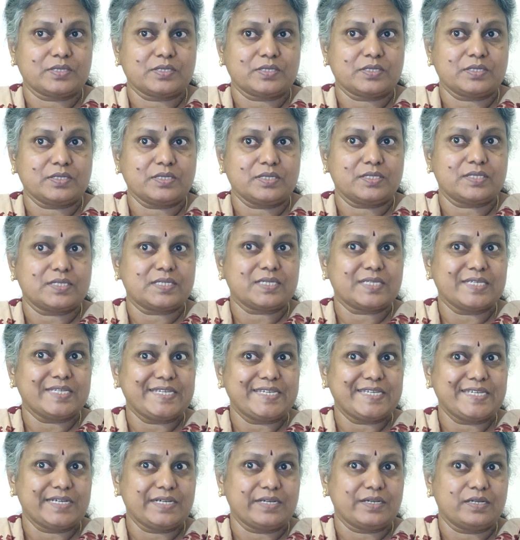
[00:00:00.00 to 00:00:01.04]
So it's
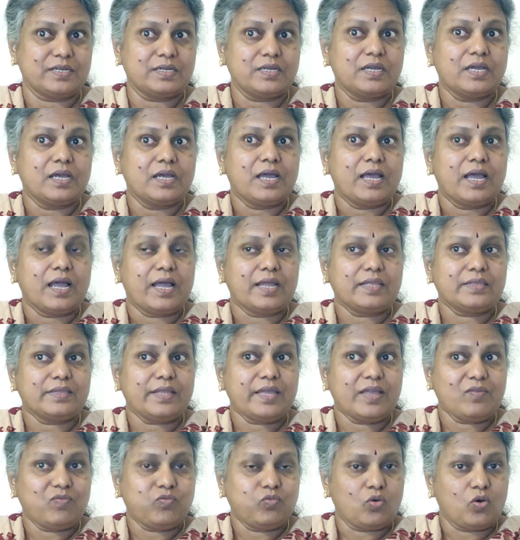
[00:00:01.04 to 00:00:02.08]
Y, and
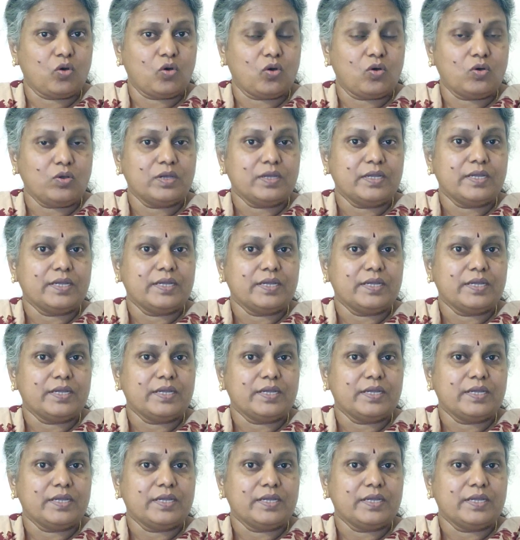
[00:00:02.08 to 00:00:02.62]
therefore,